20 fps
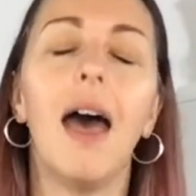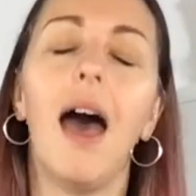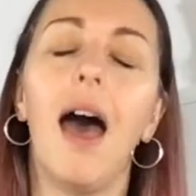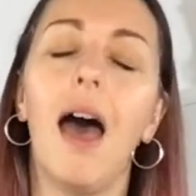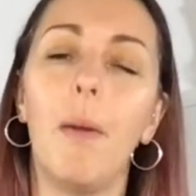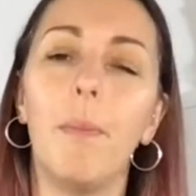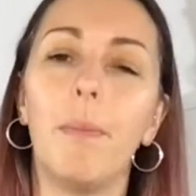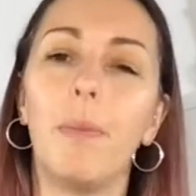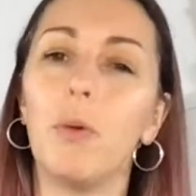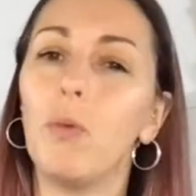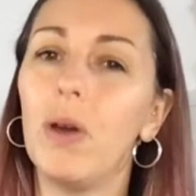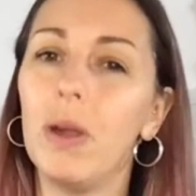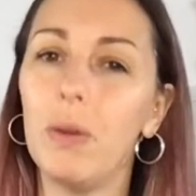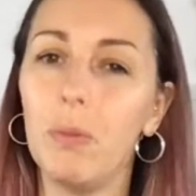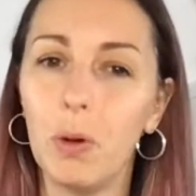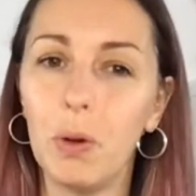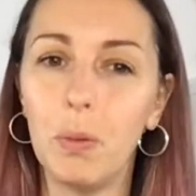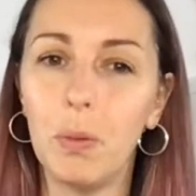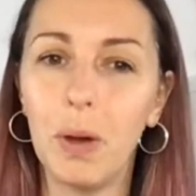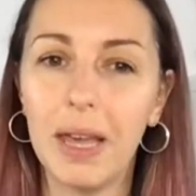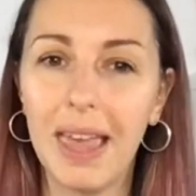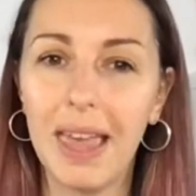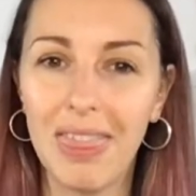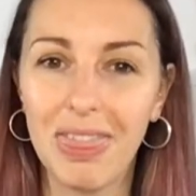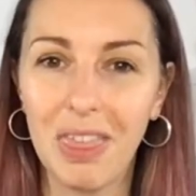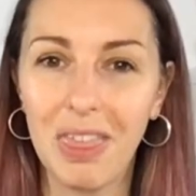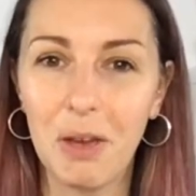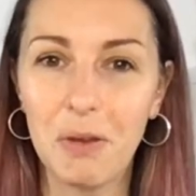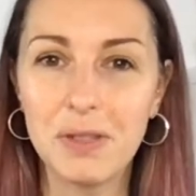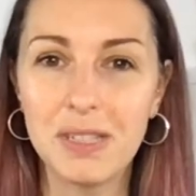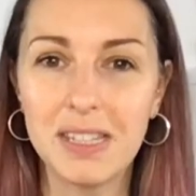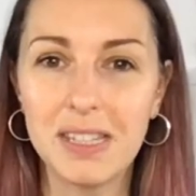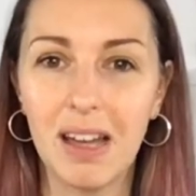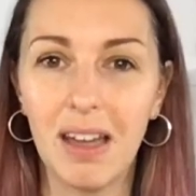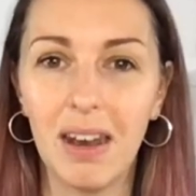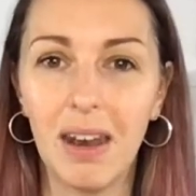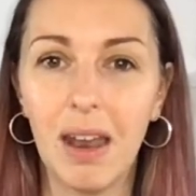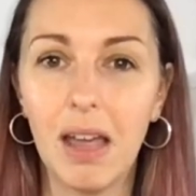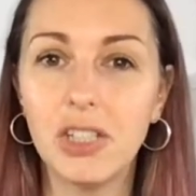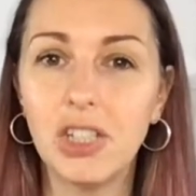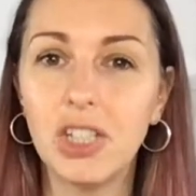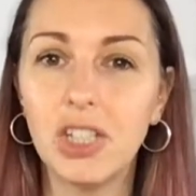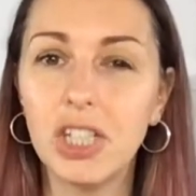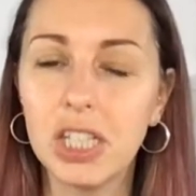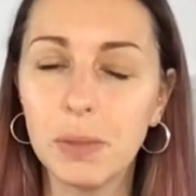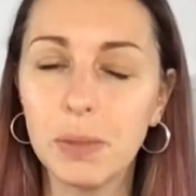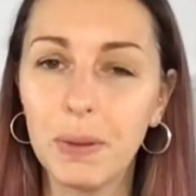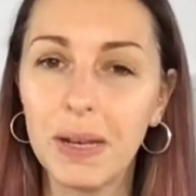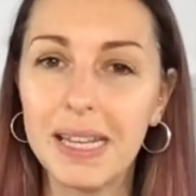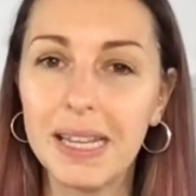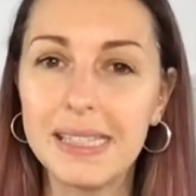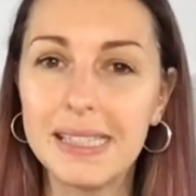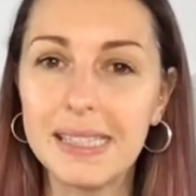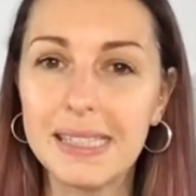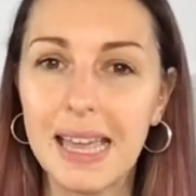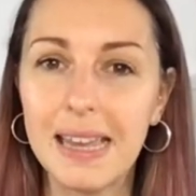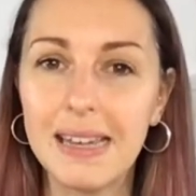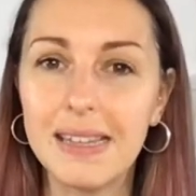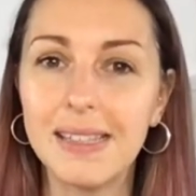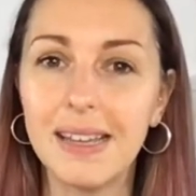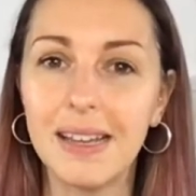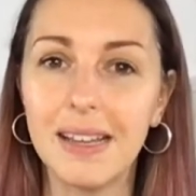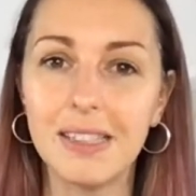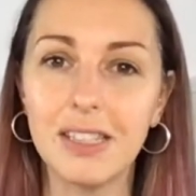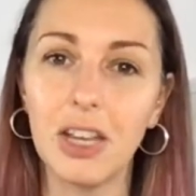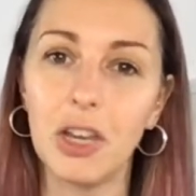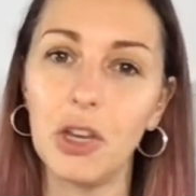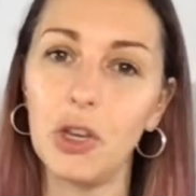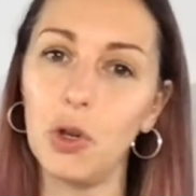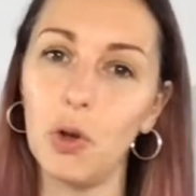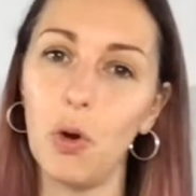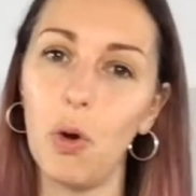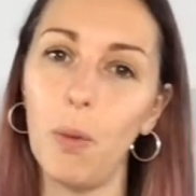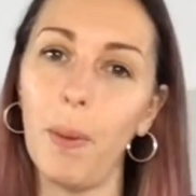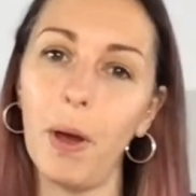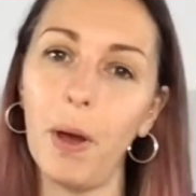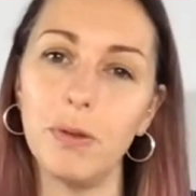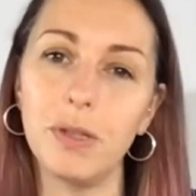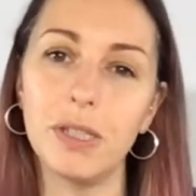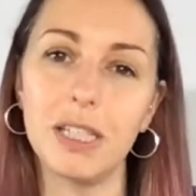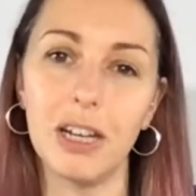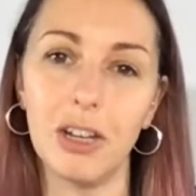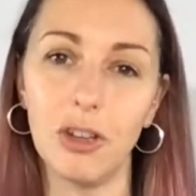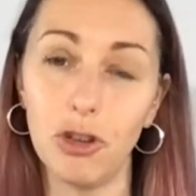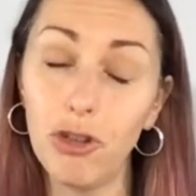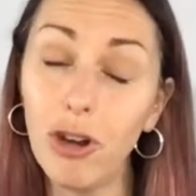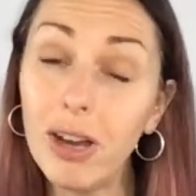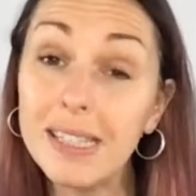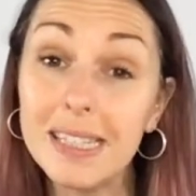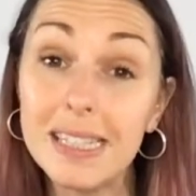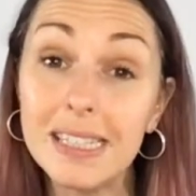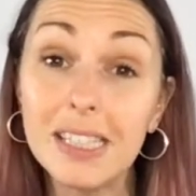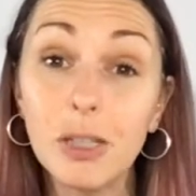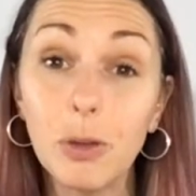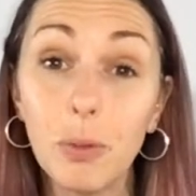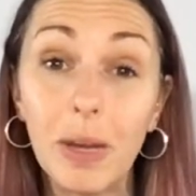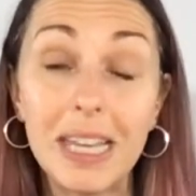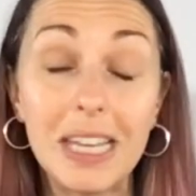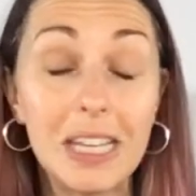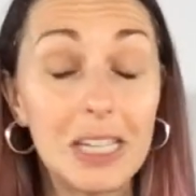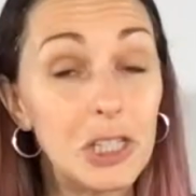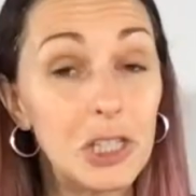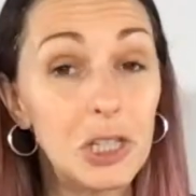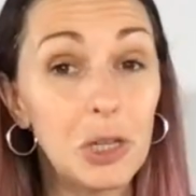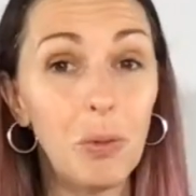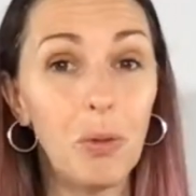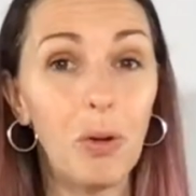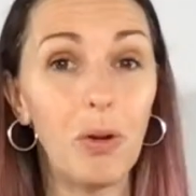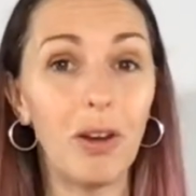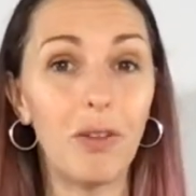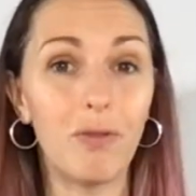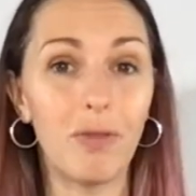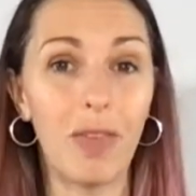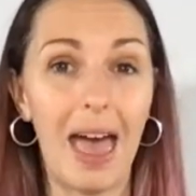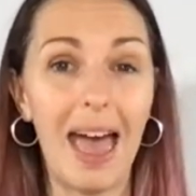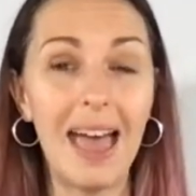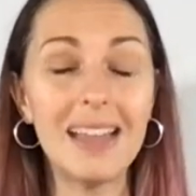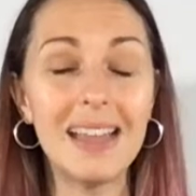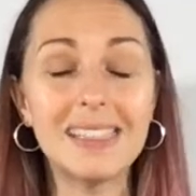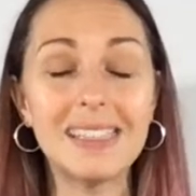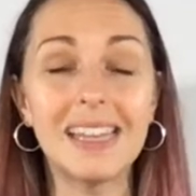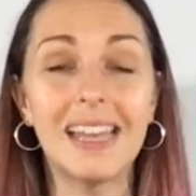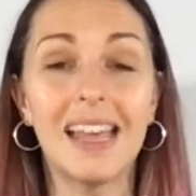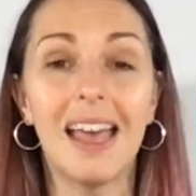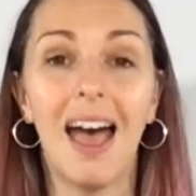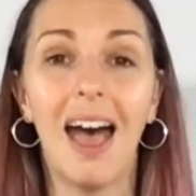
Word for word: Um, but we will get those done. Just please send us your postal addresses so we can do all of that.